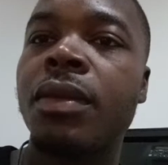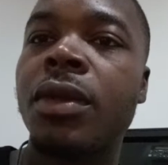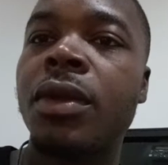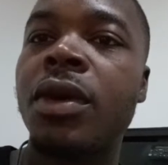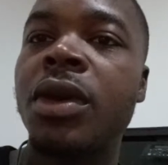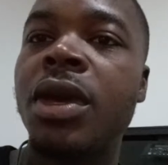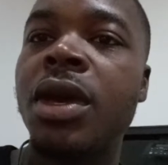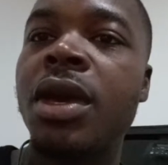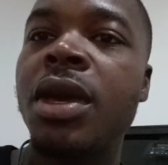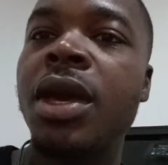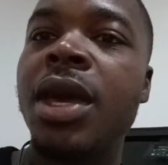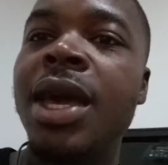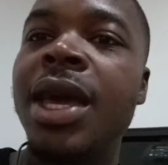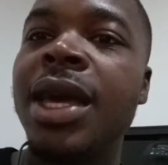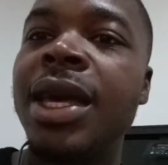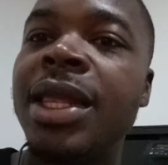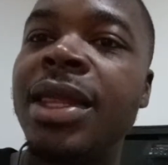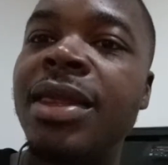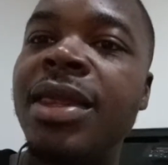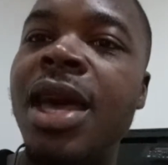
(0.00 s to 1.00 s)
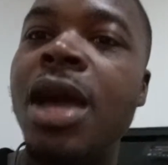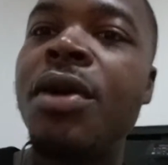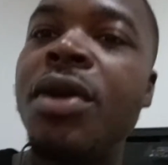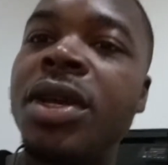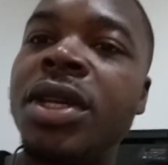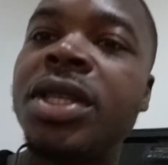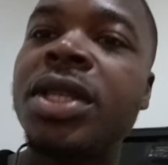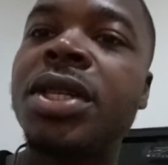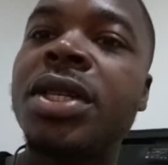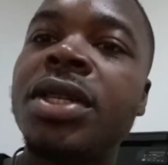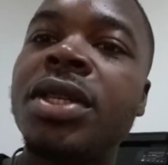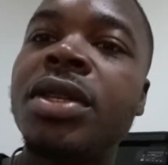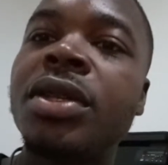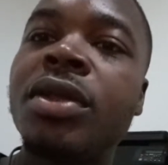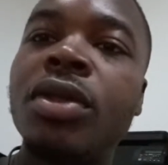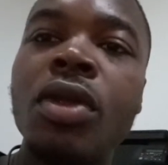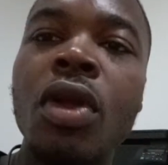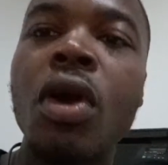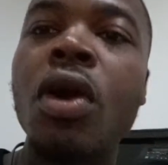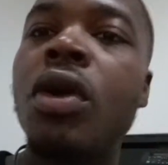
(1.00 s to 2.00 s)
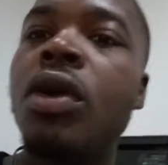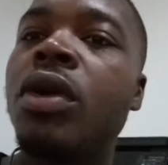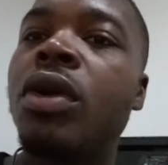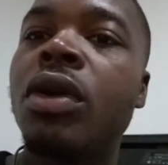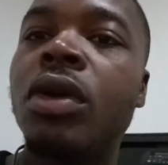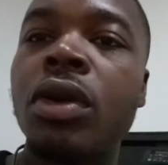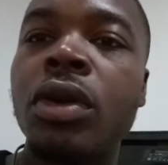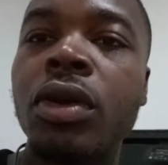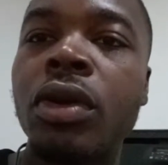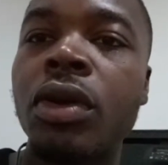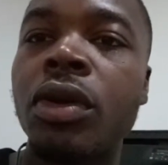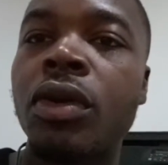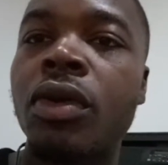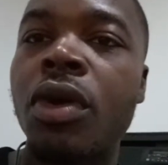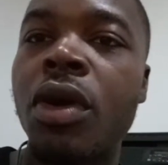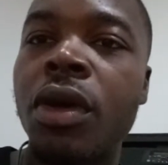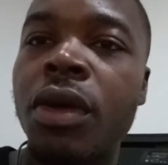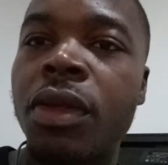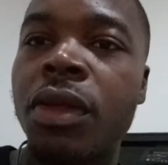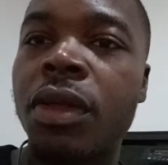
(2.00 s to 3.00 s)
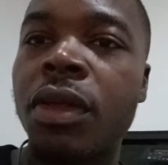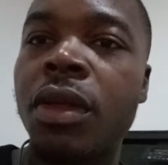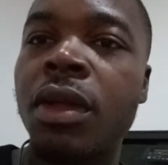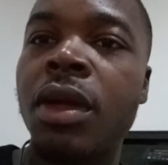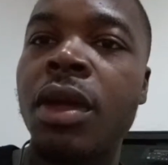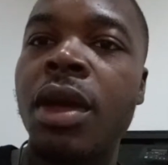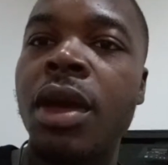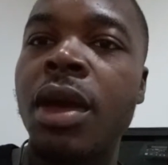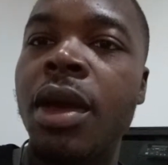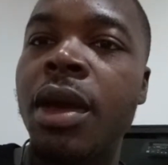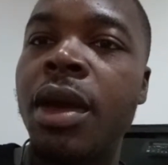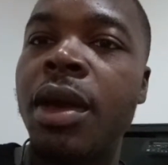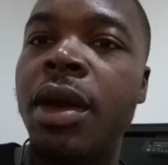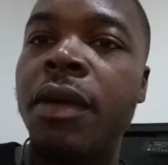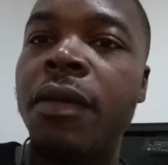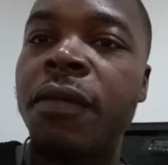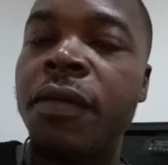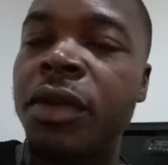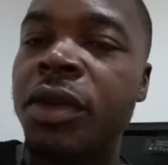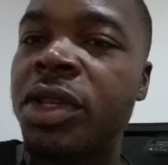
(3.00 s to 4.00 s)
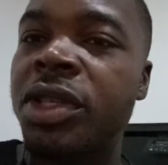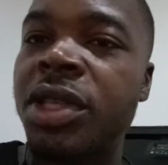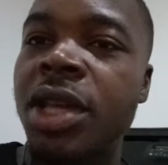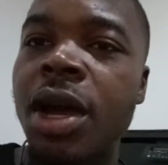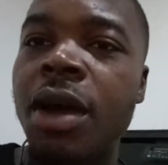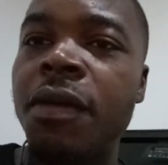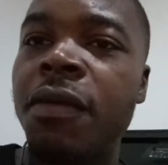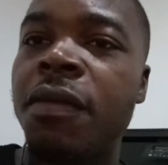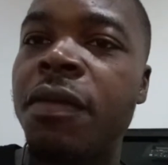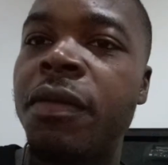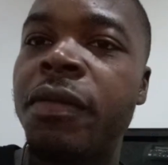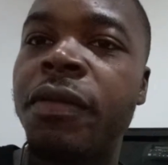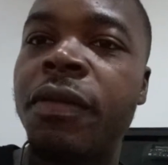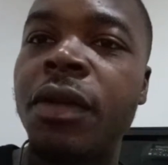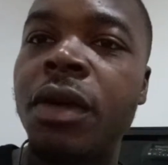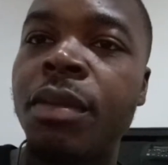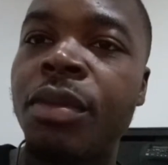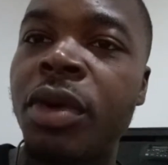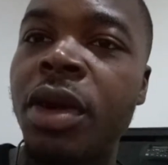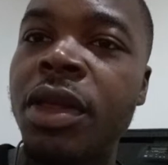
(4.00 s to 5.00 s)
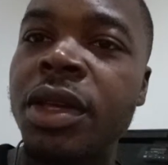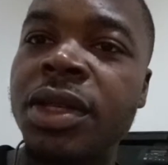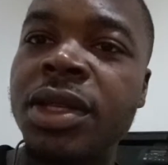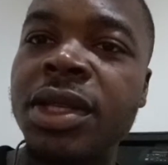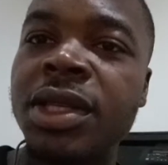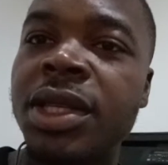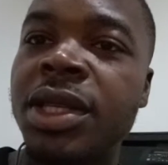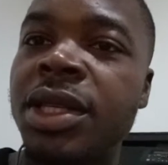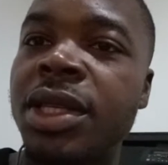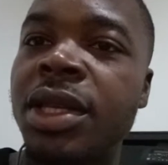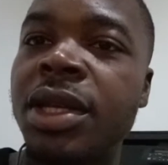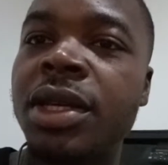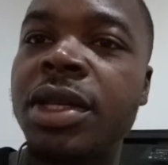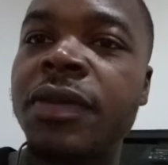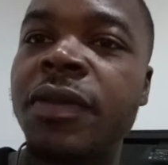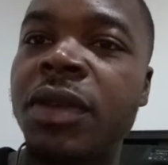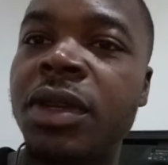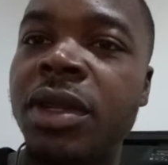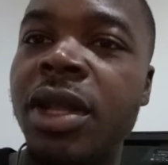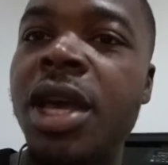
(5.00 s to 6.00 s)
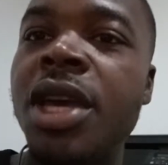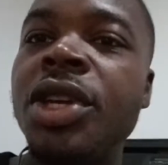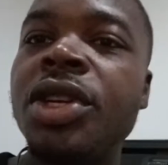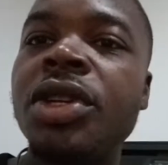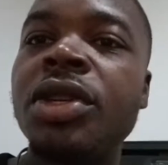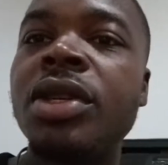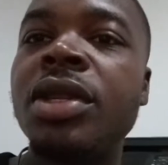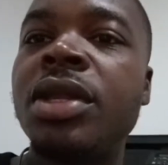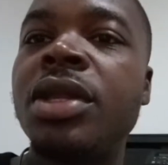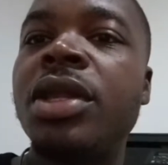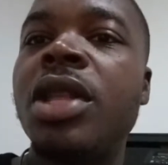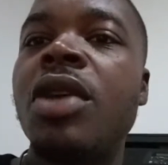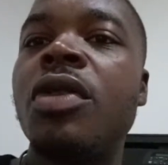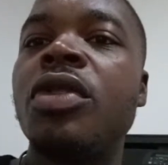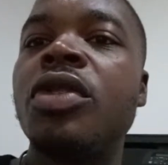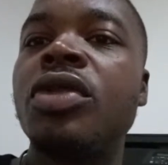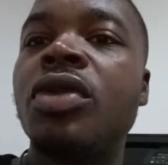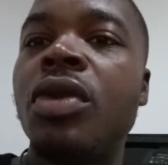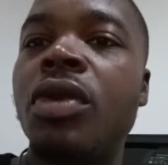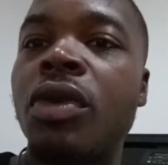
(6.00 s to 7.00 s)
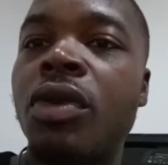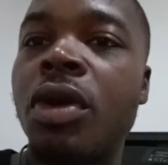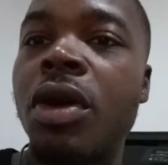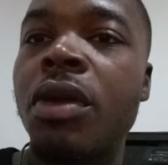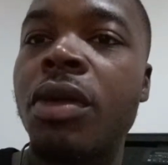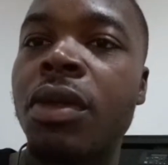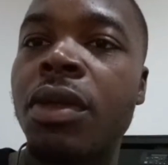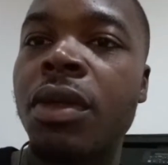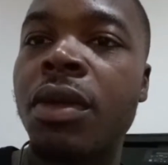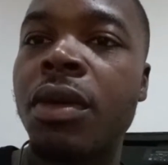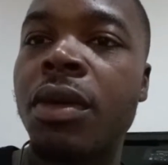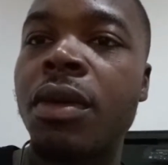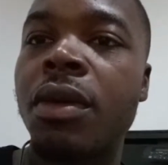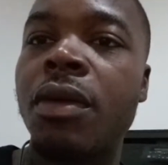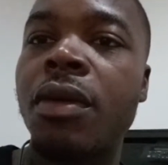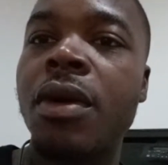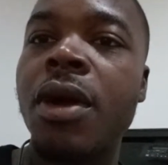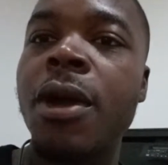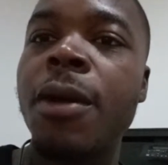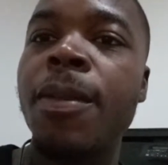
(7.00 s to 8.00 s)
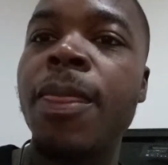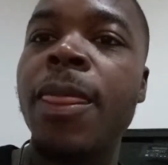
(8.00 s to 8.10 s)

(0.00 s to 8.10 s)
Okay, there is no growth for yourself, for your brothers and sisters, for the nation. There is no growth, right?